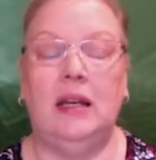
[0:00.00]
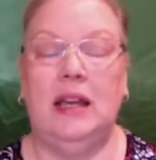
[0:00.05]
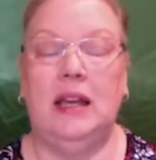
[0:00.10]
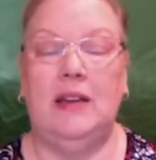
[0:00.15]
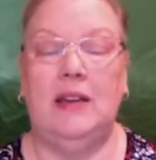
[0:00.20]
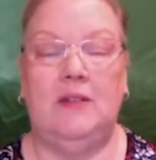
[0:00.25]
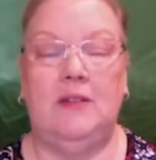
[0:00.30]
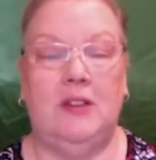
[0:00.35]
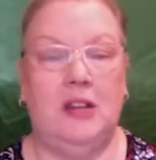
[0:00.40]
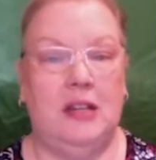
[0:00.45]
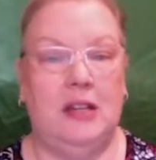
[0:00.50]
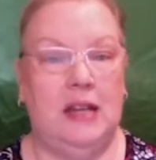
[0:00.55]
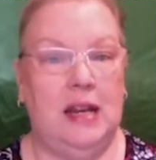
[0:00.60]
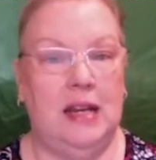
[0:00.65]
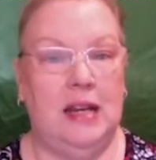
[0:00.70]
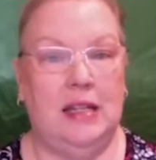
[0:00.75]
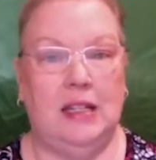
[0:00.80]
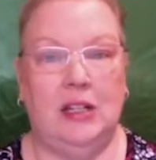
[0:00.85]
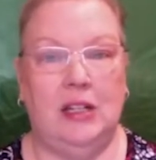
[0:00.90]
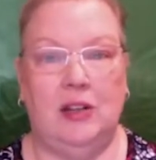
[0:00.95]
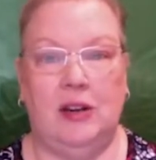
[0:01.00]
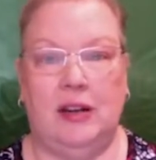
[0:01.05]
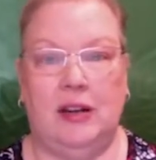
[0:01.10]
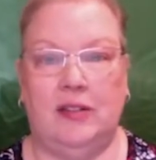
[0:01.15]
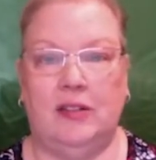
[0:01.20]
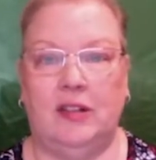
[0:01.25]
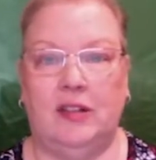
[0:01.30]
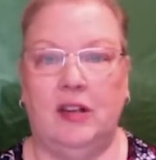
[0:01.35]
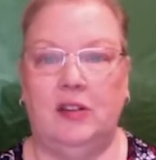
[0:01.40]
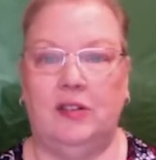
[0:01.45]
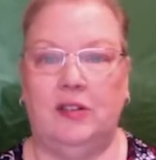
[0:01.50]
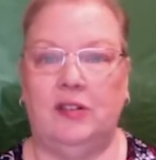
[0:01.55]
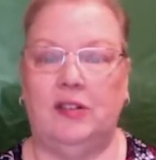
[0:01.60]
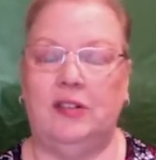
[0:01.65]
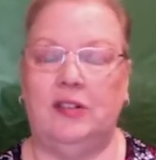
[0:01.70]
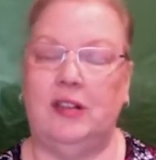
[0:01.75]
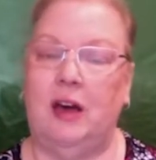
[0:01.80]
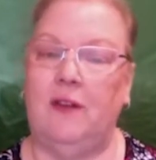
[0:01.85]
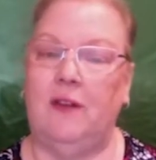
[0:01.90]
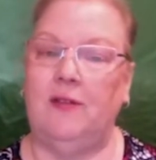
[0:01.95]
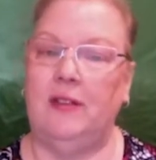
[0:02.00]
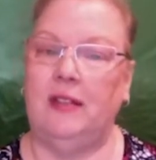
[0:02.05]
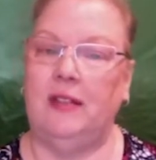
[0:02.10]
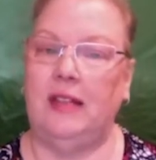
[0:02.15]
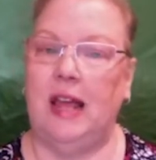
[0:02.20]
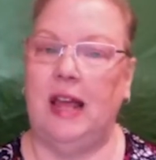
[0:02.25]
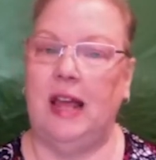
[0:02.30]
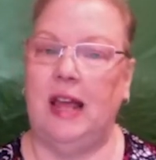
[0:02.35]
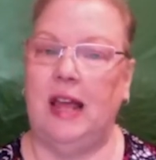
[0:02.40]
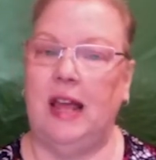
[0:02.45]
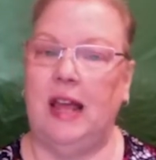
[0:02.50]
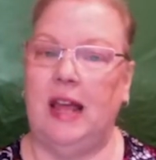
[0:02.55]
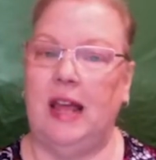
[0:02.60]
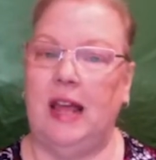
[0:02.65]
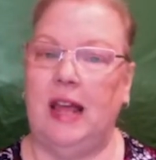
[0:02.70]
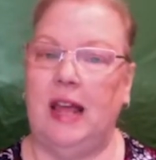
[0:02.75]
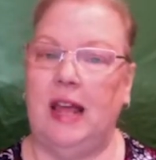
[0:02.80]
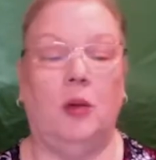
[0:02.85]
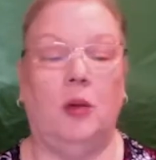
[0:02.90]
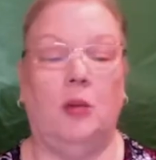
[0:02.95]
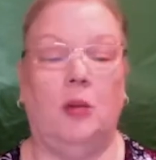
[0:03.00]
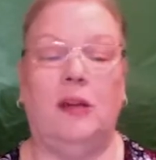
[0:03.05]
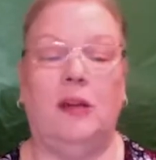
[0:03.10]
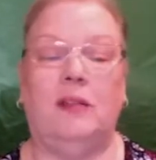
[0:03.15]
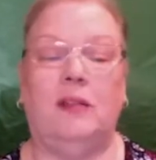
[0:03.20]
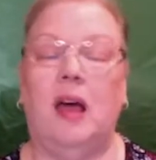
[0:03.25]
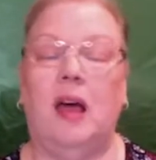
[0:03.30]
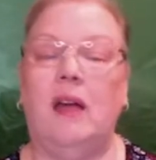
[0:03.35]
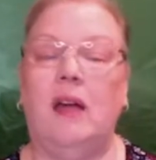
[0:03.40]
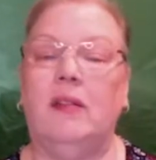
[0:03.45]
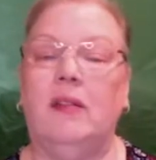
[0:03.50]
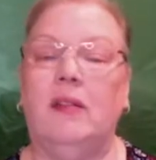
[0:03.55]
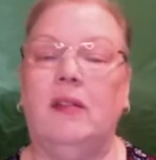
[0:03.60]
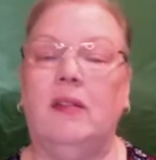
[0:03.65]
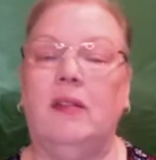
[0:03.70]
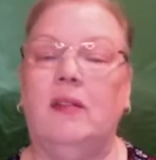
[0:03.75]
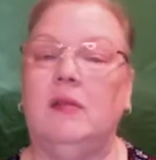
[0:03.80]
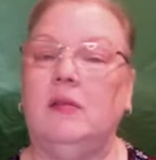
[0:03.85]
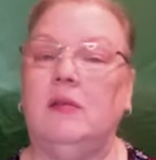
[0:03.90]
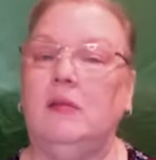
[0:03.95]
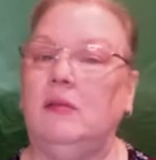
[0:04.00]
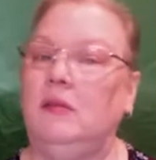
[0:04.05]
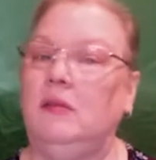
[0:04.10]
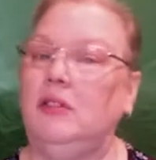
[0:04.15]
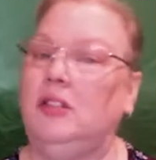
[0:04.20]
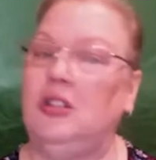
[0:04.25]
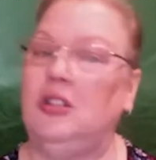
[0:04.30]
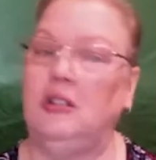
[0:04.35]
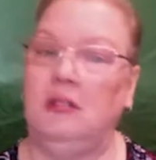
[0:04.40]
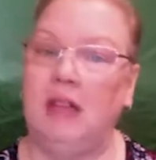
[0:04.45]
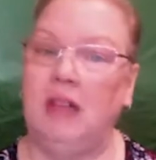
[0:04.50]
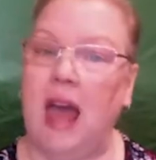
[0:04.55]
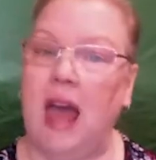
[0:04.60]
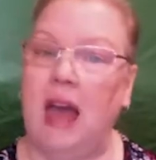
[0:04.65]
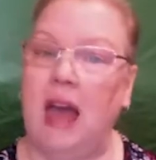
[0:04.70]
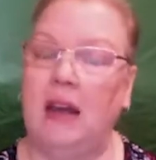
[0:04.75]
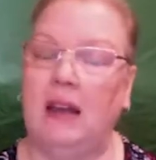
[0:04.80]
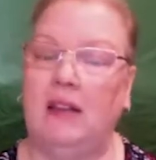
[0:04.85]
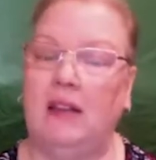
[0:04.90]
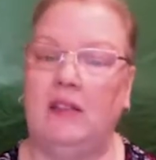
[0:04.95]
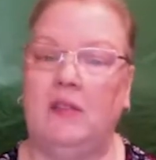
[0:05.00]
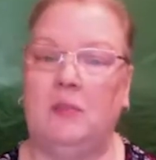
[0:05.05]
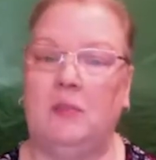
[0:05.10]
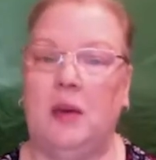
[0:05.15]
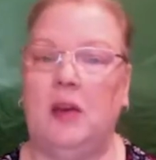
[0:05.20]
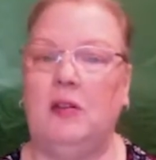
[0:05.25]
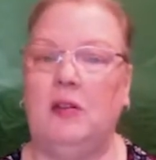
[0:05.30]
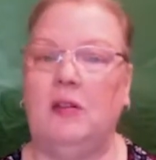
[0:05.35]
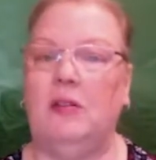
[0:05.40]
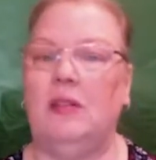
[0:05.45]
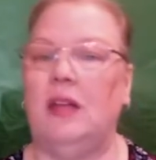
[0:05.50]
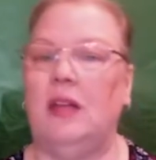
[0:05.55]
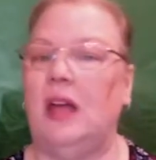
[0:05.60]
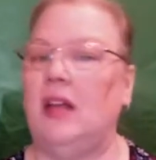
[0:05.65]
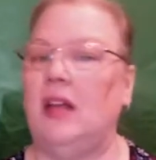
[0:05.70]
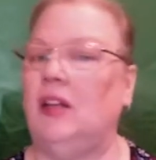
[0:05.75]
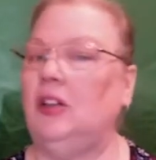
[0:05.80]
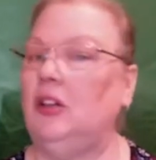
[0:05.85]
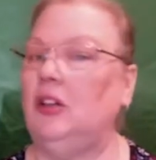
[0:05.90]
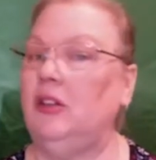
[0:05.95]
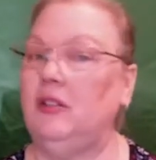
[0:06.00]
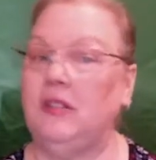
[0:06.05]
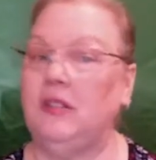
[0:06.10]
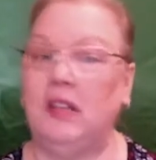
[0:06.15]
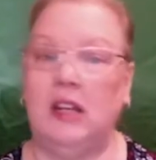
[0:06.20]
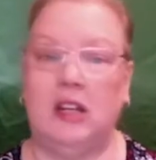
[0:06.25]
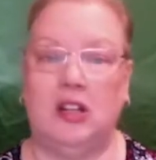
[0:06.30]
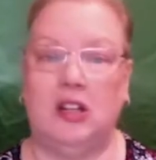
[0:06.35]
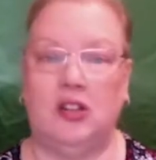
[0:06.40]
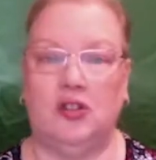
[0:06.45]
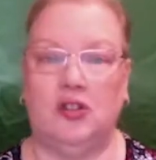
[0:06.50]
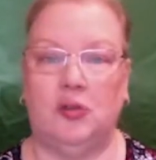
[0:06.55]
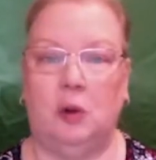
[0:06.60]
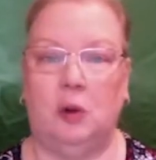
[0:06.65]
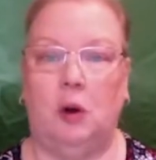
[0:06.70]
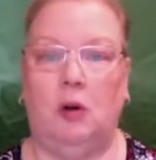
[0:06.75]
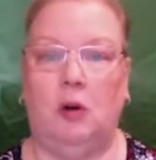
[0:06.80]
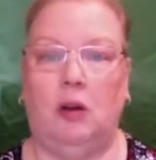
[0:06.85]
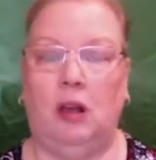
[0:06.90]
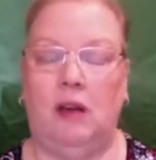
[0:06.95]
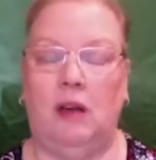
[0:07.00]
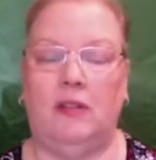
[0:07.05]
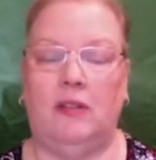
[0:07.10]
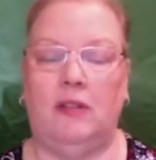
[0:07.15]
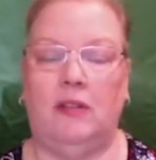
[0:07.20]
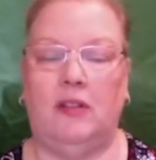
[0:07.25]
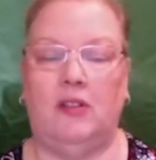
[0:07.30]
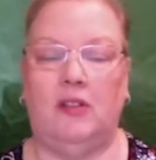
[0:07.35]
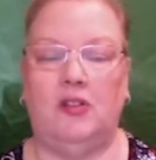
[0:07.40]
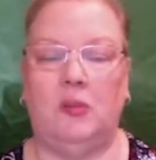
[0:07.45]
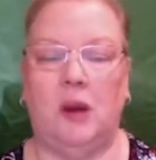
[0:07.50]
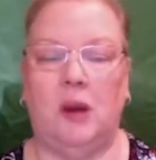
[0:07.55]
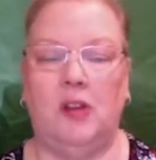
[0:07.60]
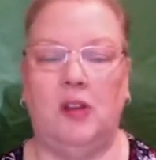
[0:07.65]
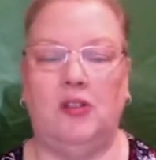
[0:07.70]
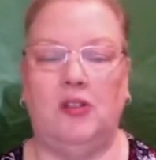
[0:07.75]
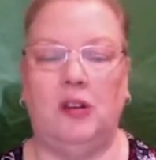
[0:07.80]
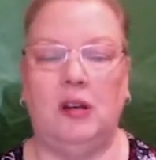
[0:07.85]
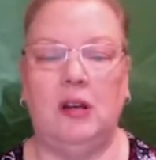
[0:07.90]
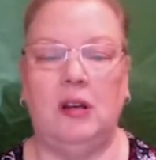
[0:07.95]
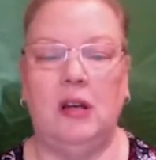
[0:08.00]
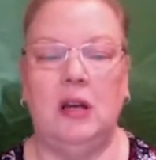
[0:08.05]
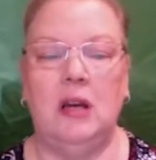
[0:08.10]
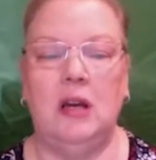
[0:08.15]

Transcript: If you need to excuse yourself and take a break or call a recess, do that. It's better than losing control of the situation.